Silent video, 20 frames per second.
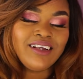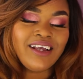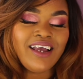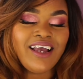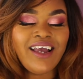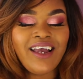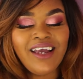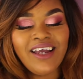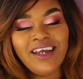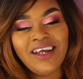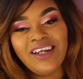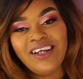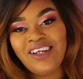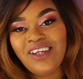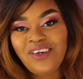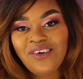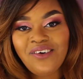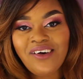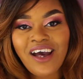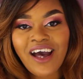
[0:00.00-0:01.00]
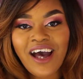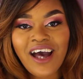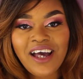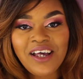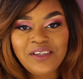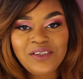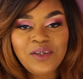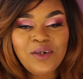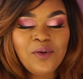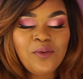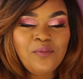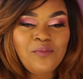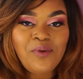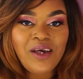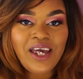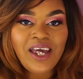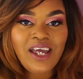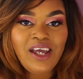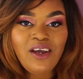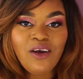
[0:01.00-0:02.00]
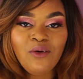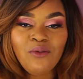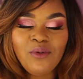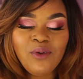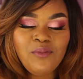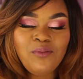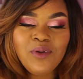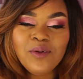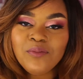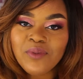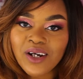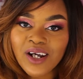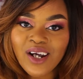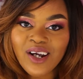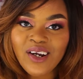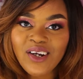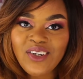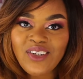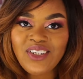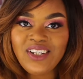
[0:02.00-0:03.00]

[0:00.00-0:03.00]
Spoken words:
And you guys may remember her.